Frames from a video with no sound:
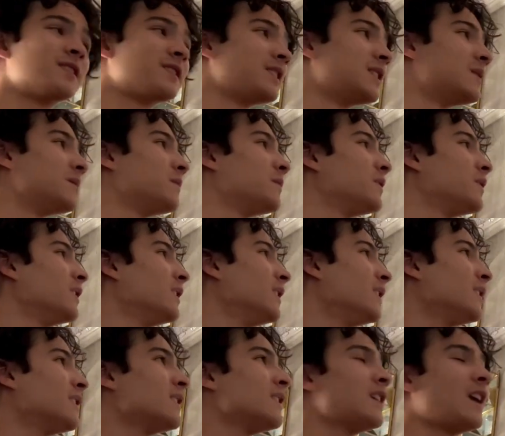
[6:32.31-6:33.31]
same.
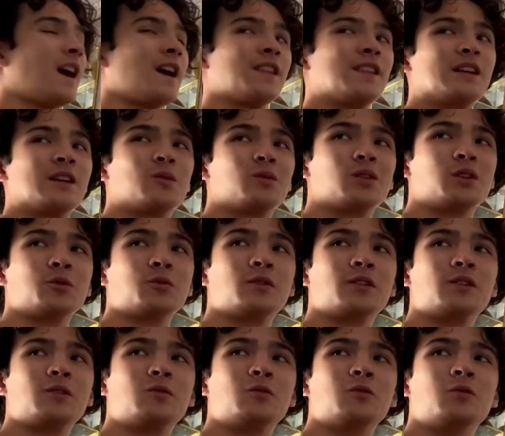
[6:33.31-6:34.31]
I think it would look
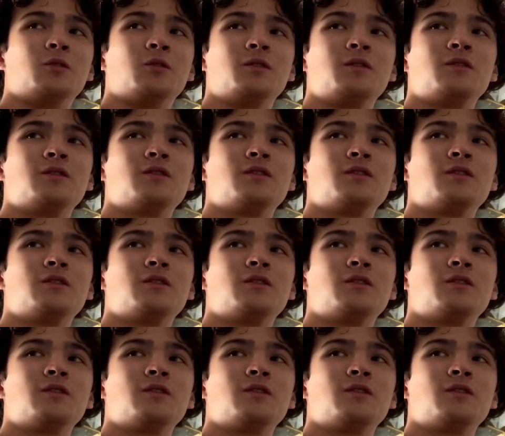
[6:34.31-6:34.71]
really cool.